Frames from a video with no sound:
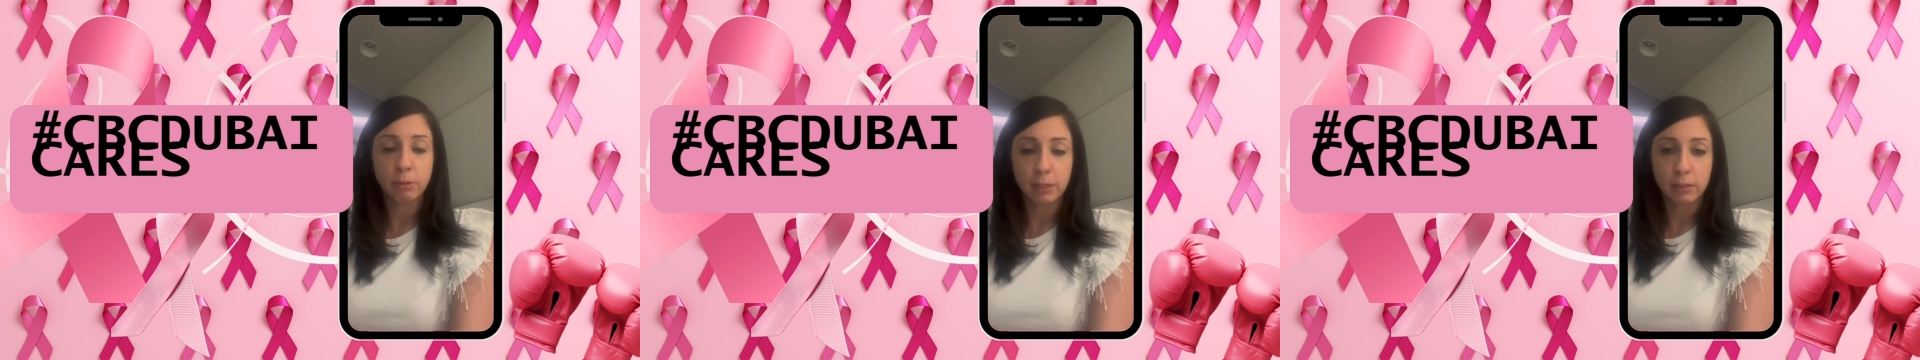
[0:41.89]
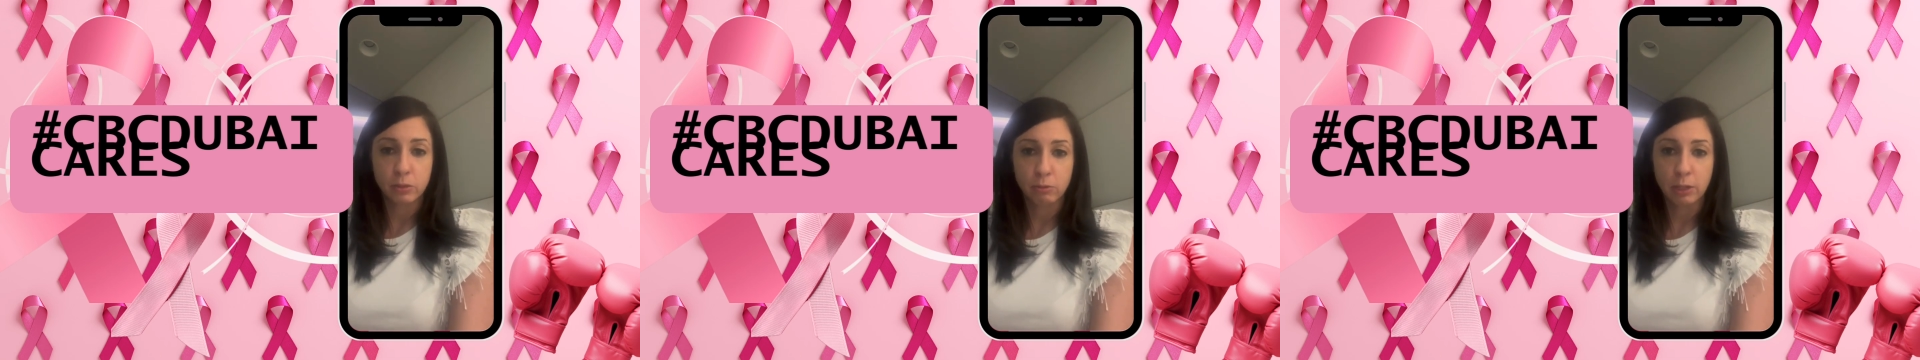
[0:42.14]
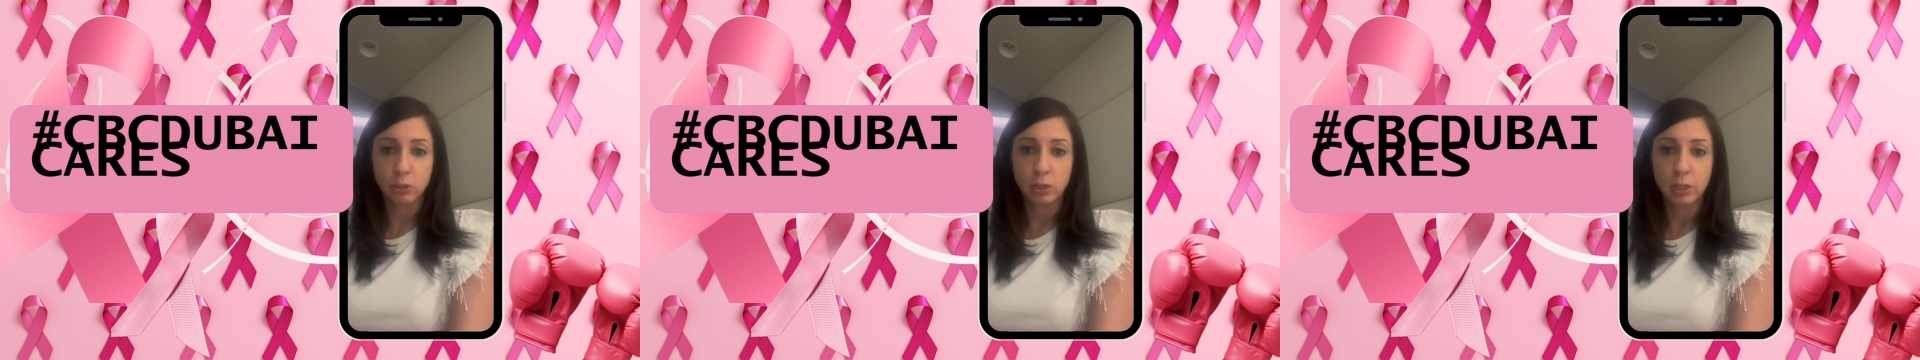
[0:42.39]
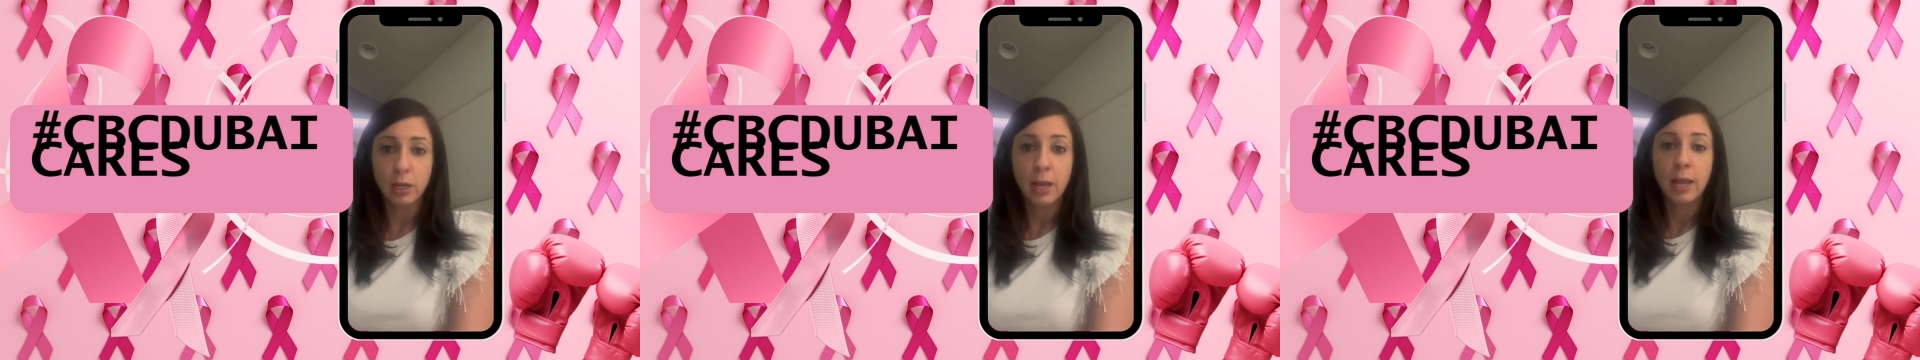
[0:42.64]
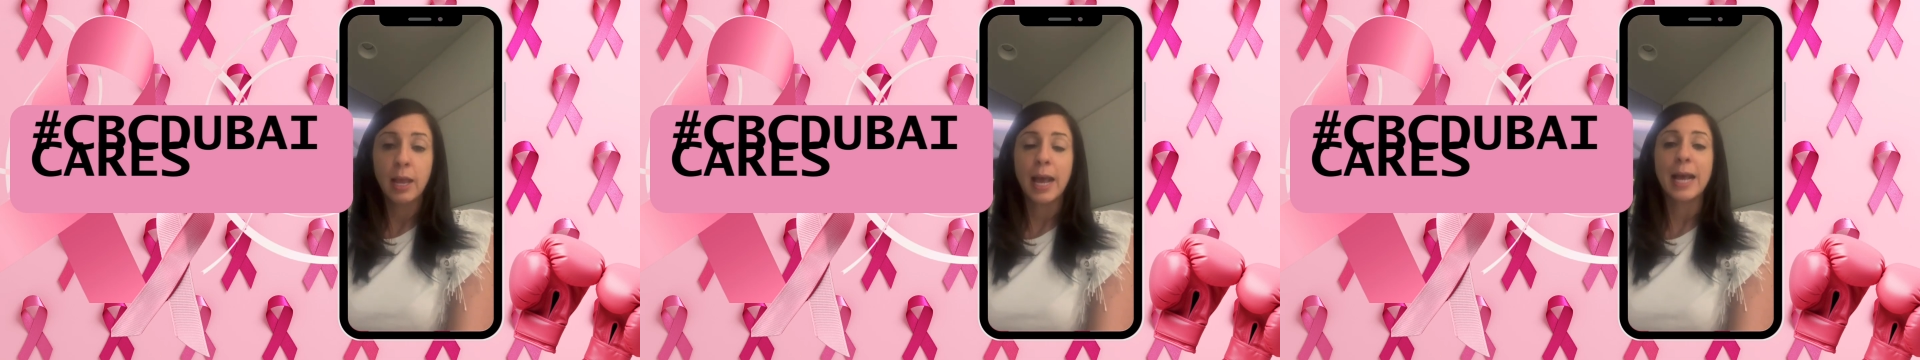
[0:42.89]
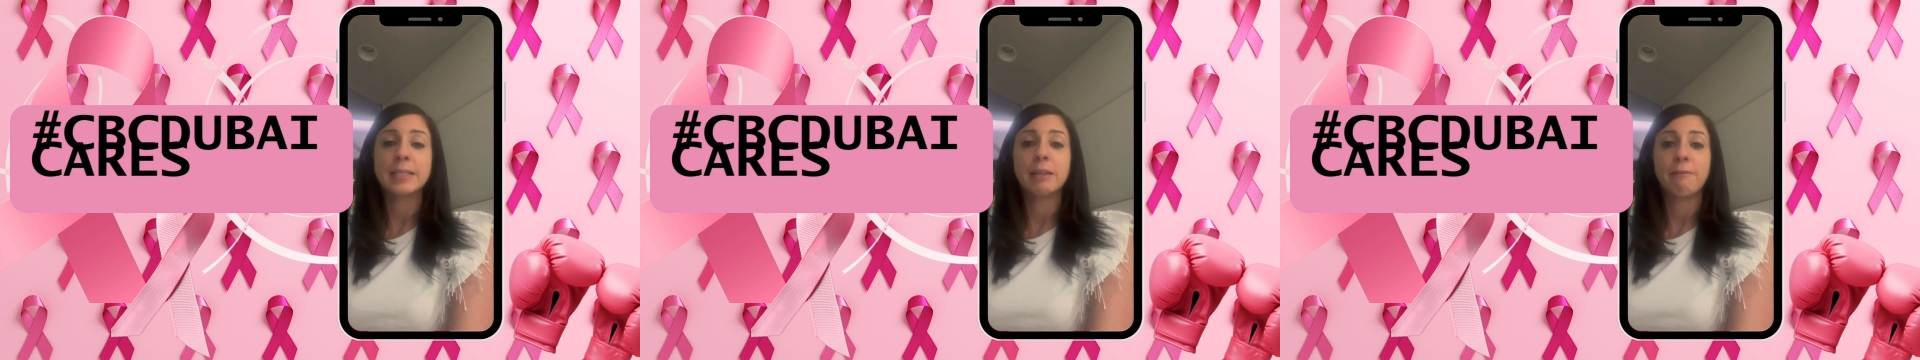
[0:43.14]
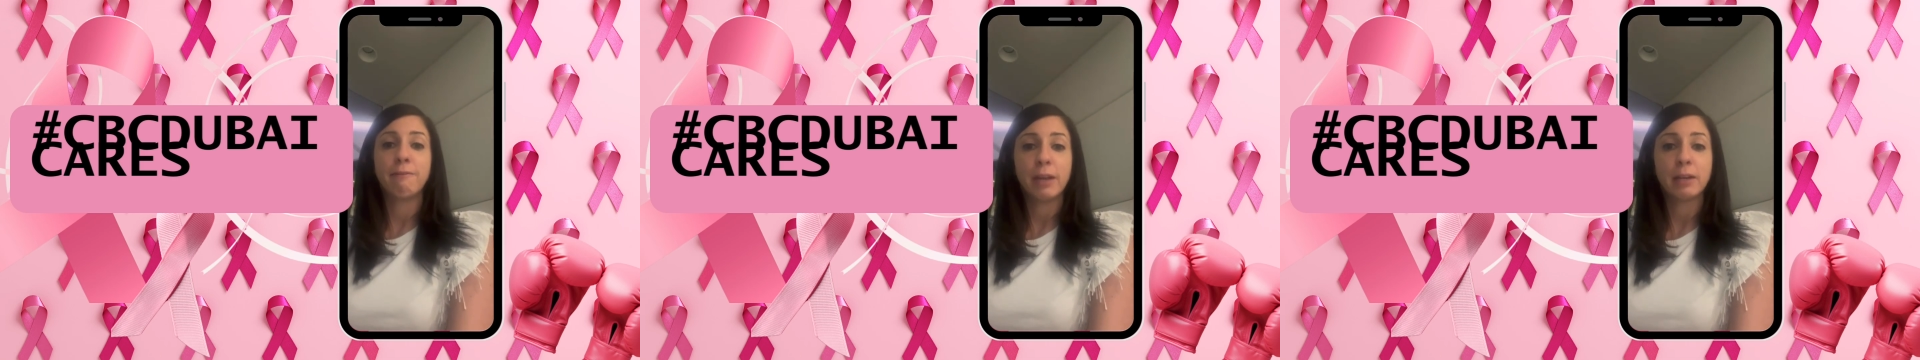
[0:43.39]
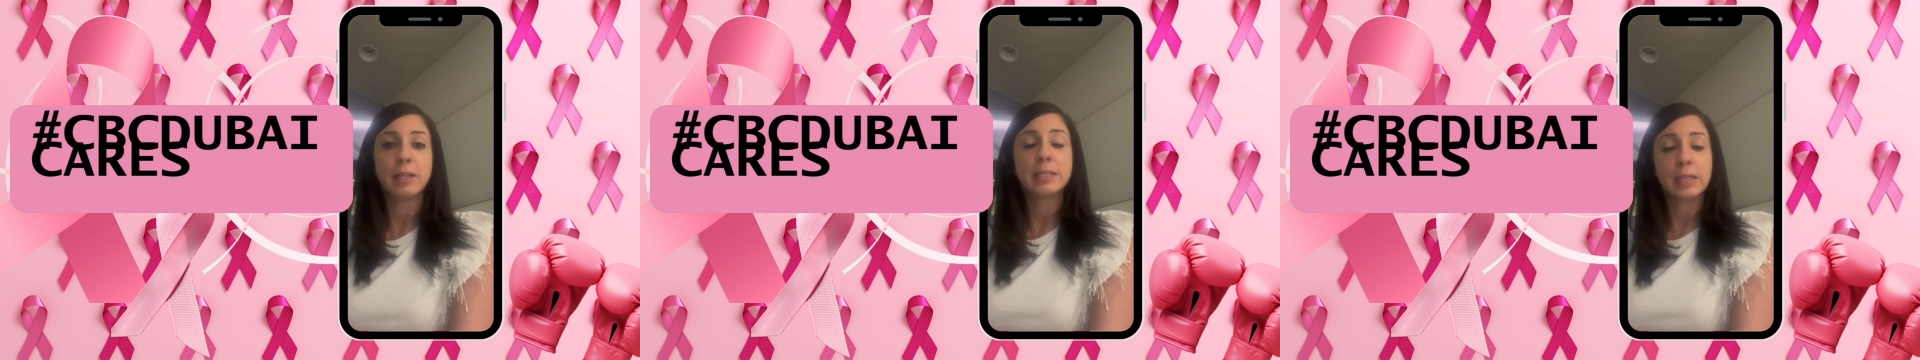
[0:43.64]
reconstruction as a
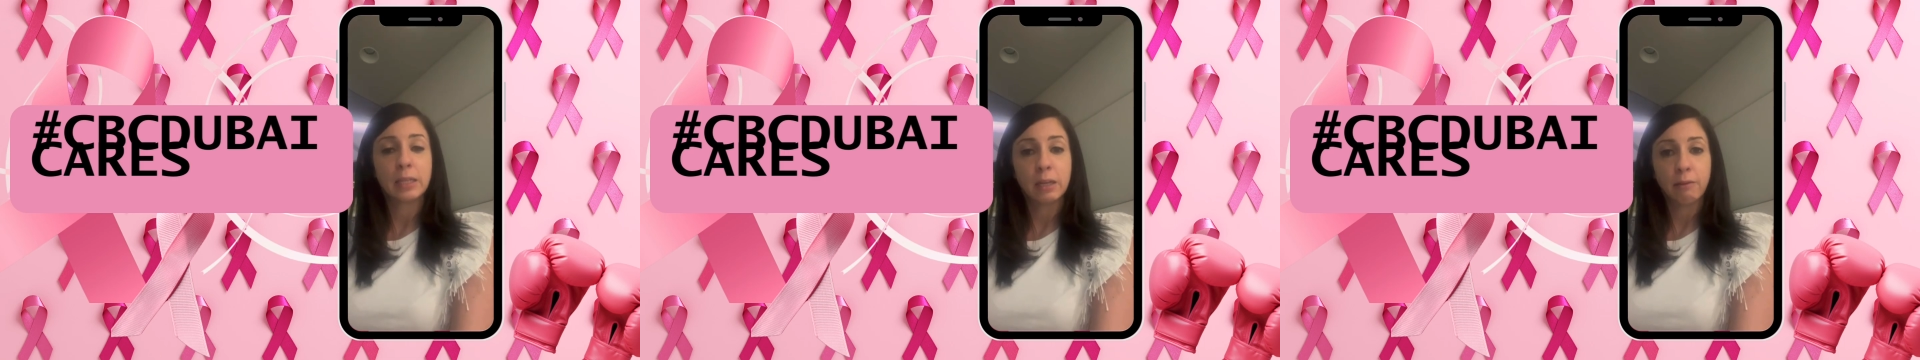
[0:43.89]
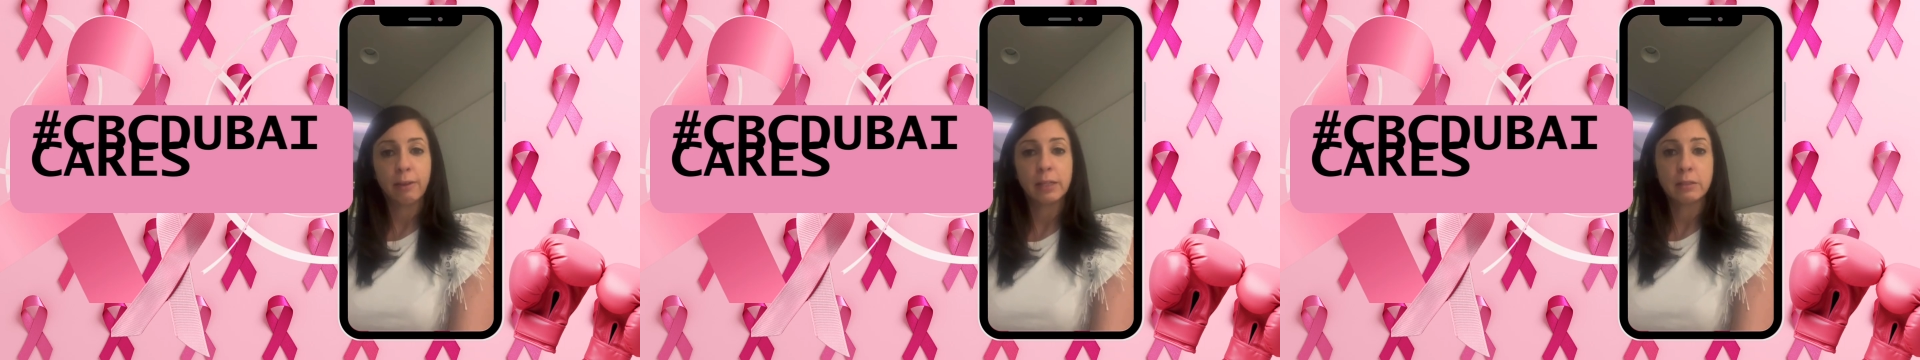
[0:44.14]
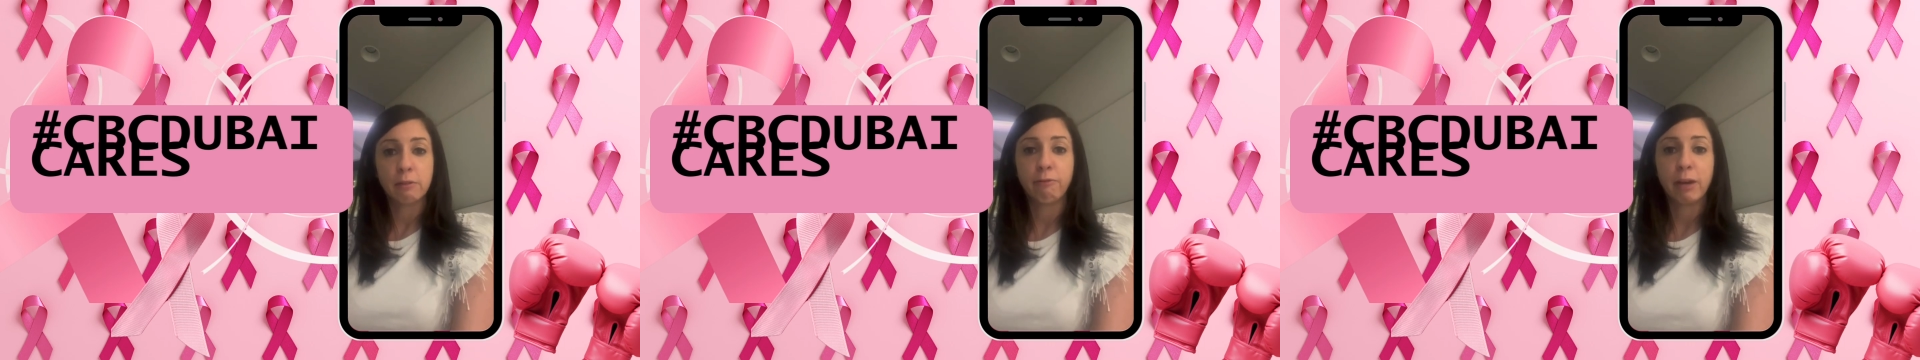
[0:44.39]
very significant and